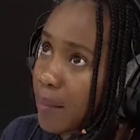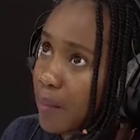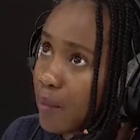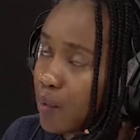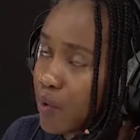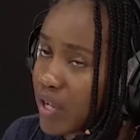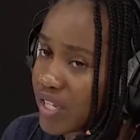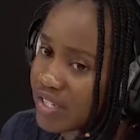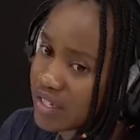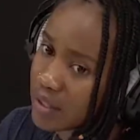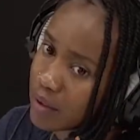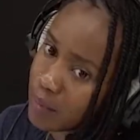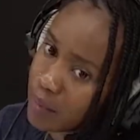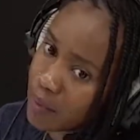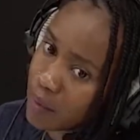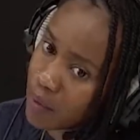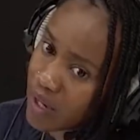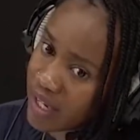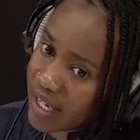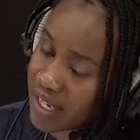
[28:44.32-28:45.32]
We are still
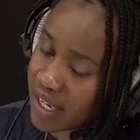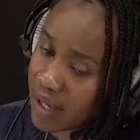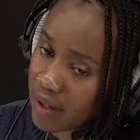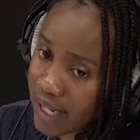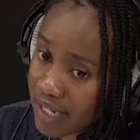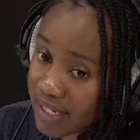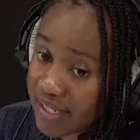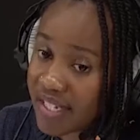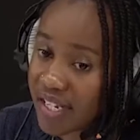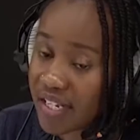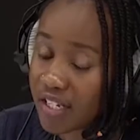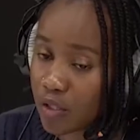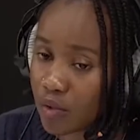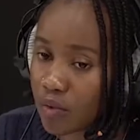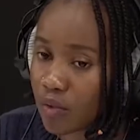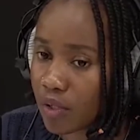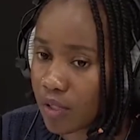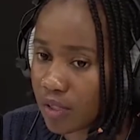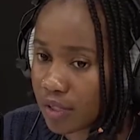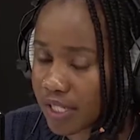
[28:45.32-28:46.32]
working out. I'll send
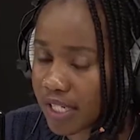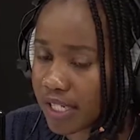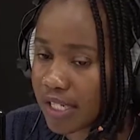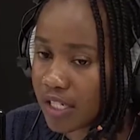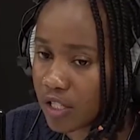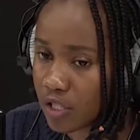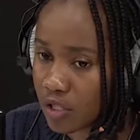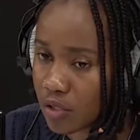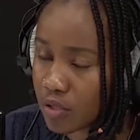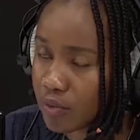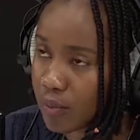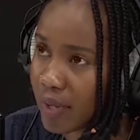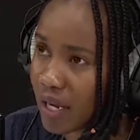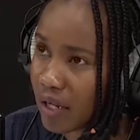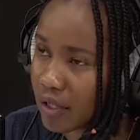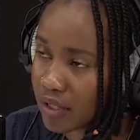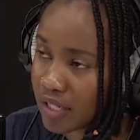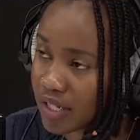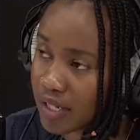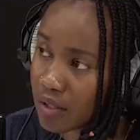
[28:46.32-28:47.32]
you all the issues,
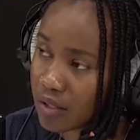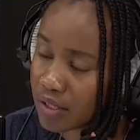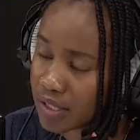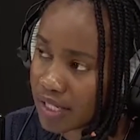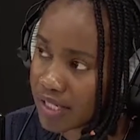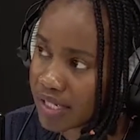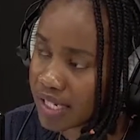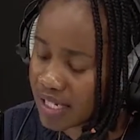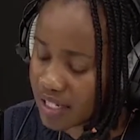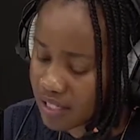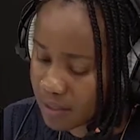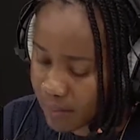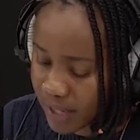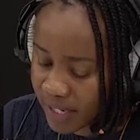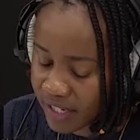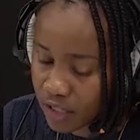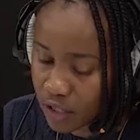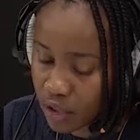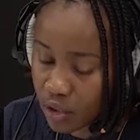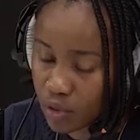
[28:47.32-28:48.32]
all the dates,
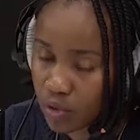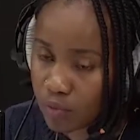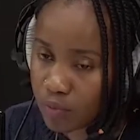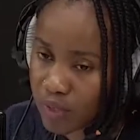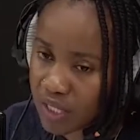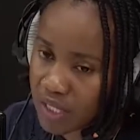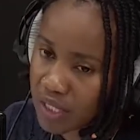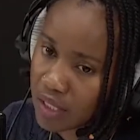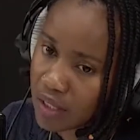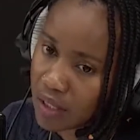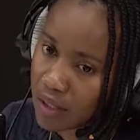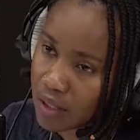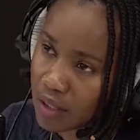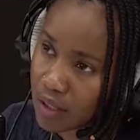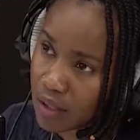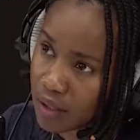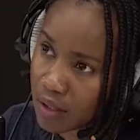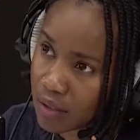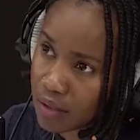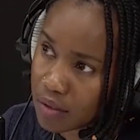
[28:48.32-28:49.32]
but it should be
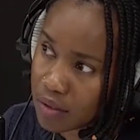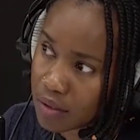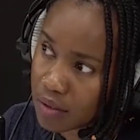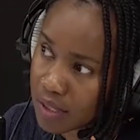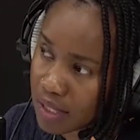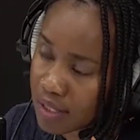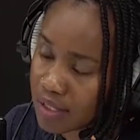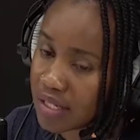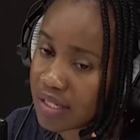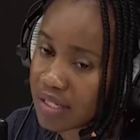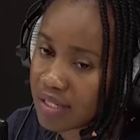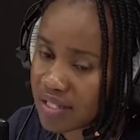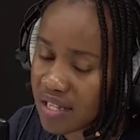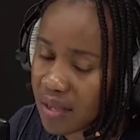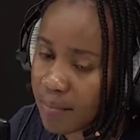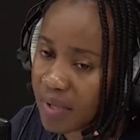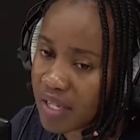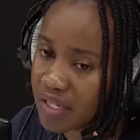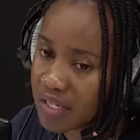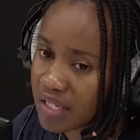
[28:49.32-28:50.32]
in
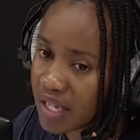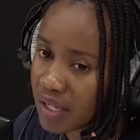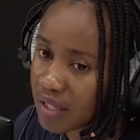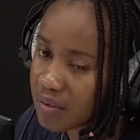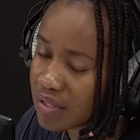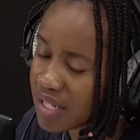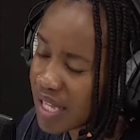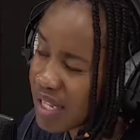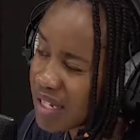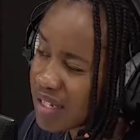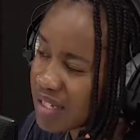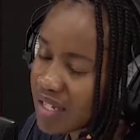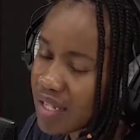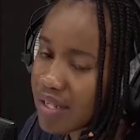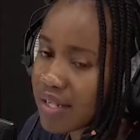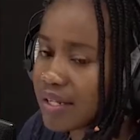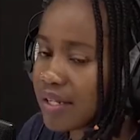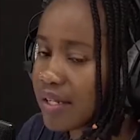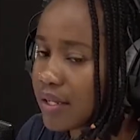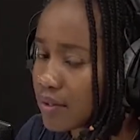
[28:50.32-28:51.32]
December, second
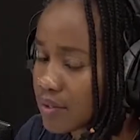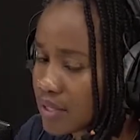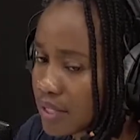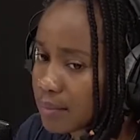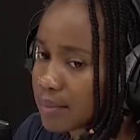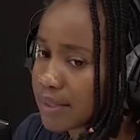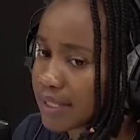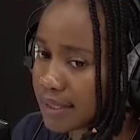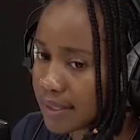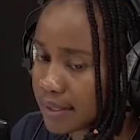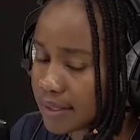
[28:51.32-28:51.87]
Saturday or something.